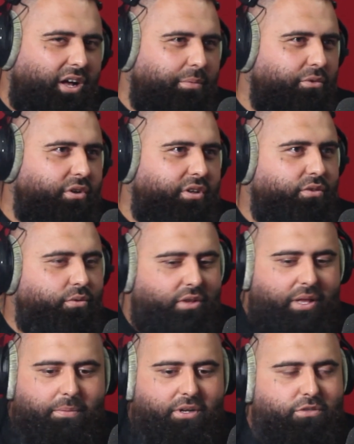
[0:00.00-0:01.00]
not into it
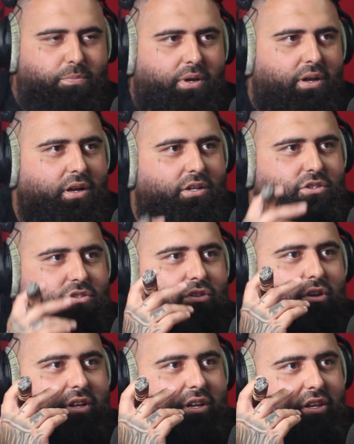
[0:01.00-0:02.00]
that much, but I just
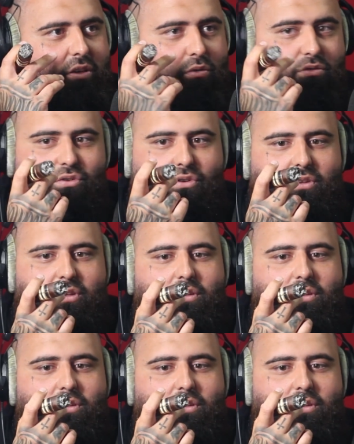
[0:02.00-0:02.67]
know that he kills it on there.